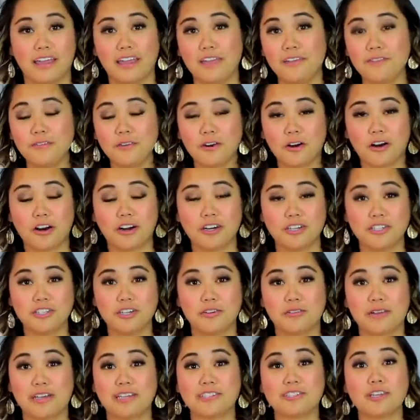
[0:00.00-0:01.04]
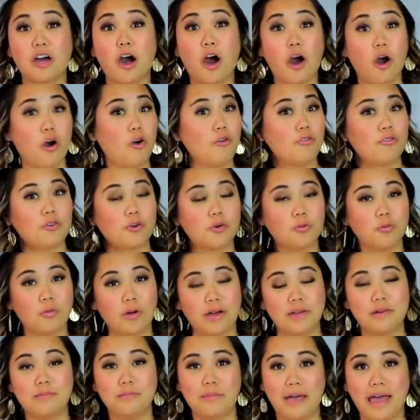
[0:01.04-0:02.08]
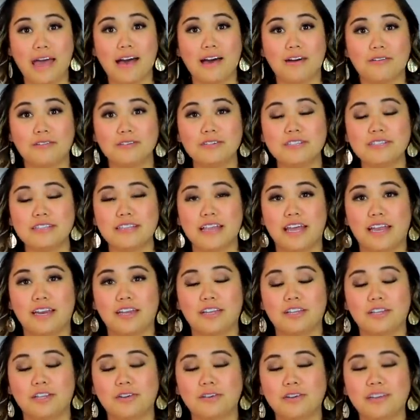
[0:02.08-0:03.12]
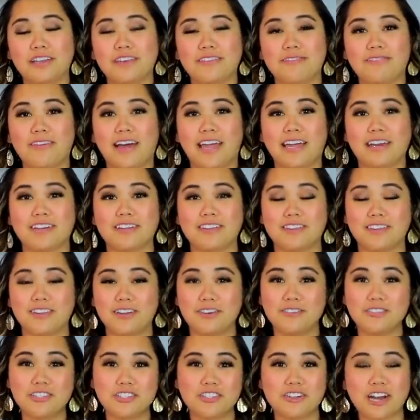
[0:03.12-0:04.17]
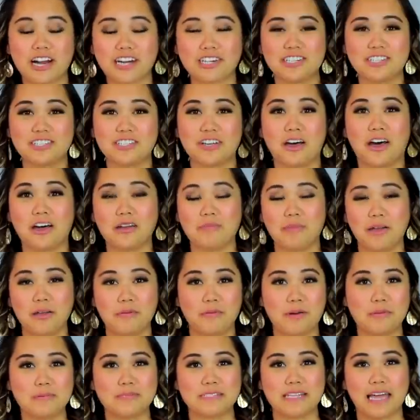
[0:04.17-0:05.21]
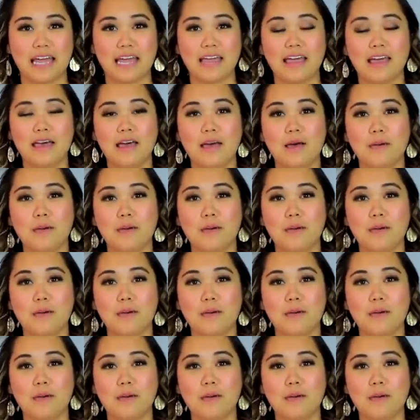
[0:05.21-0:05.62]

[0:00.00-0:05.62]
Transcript: If your artichoke is over 1 pound, then you can find those directions on my website,